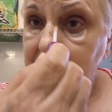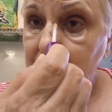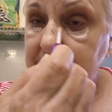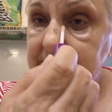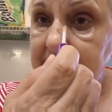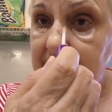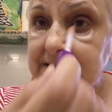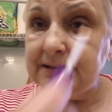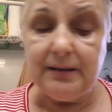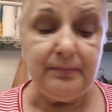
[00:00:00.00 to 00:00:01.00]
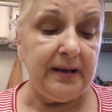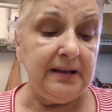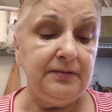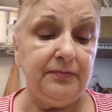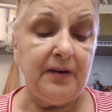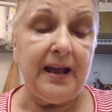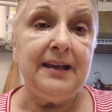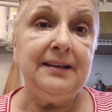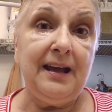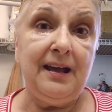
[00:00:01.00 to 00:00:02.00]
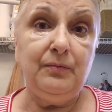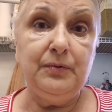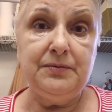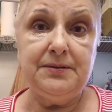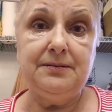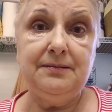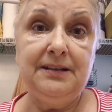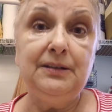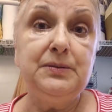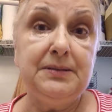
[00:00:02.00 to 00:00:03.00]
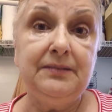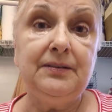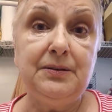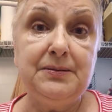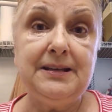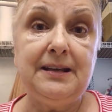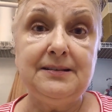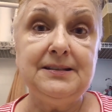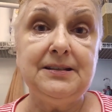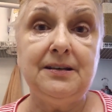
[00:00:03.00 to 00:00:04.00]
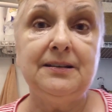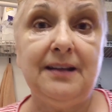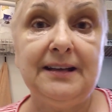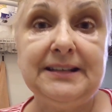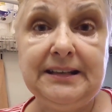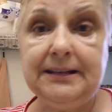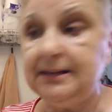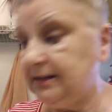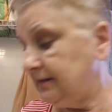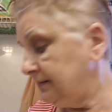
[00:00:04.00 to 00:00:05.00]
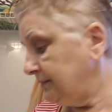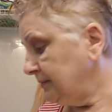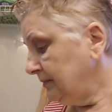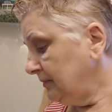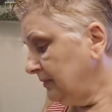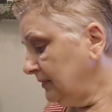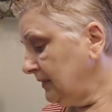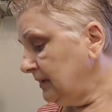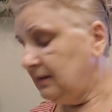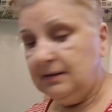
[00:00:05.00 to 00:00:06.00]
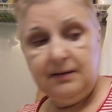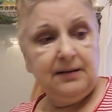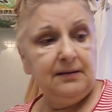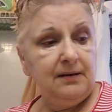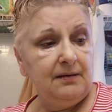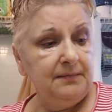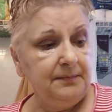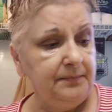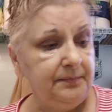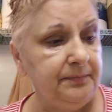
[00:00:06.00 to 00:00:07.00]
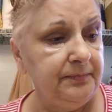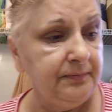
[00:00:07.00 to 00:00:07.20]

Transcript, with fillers: And one day I sunbathed for eight hours in, in the Louisiana sun like an idiot. And, um,